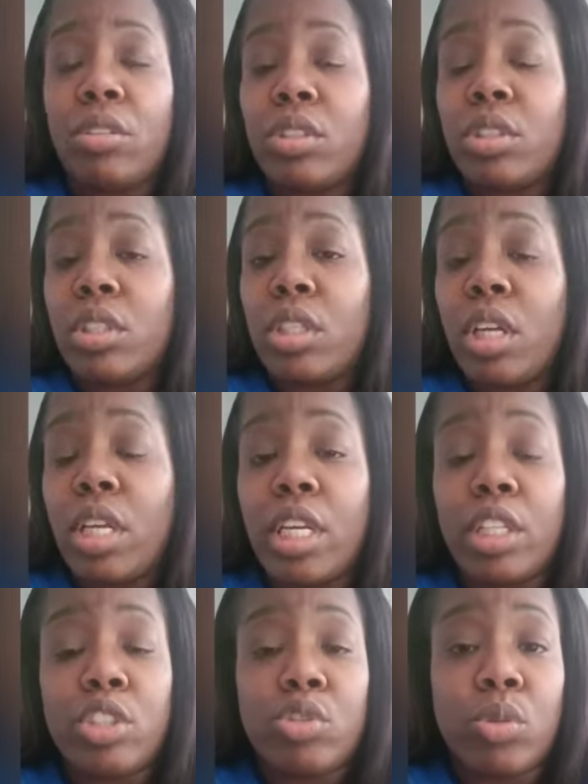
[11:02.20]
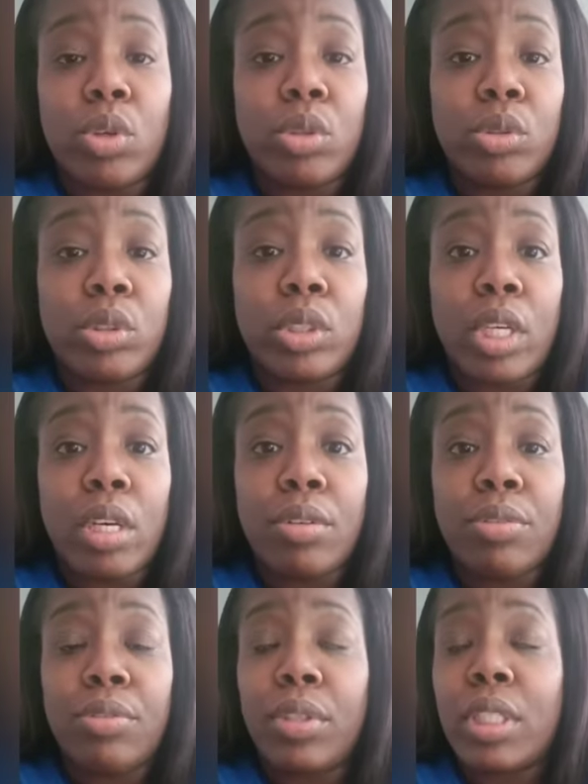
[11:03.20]
This English Rose
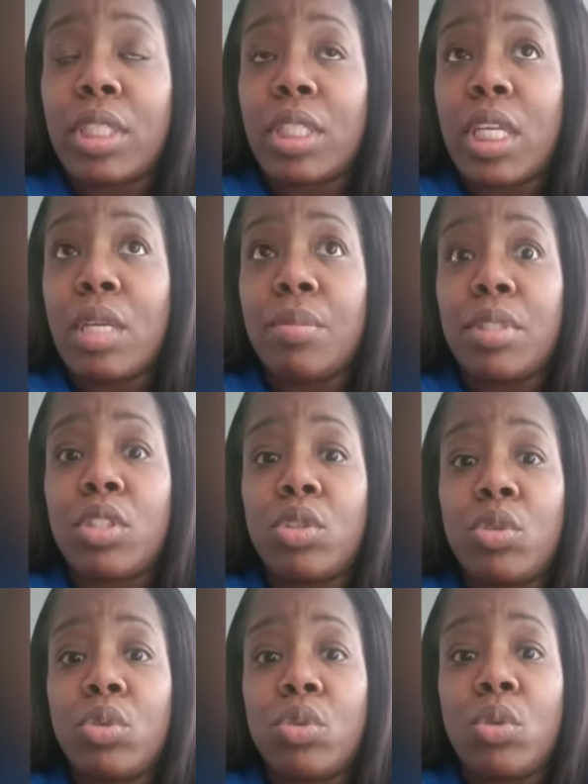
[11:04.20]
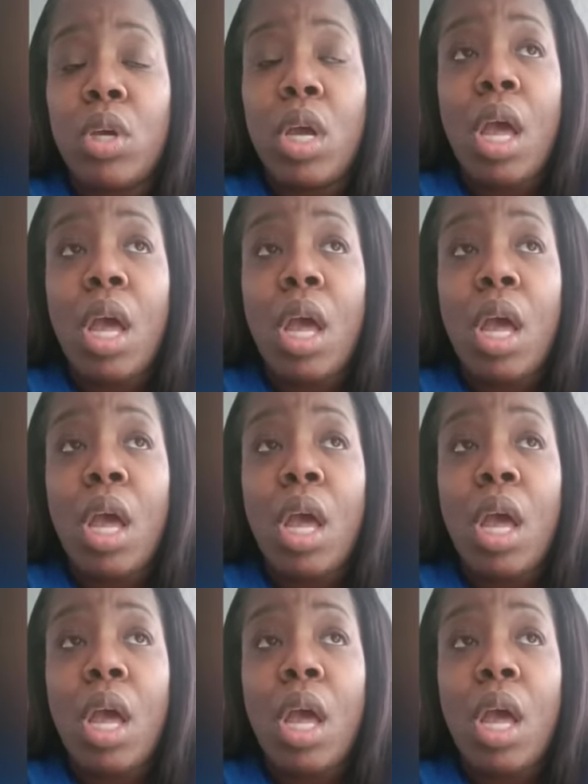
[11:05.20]
stuff seems to,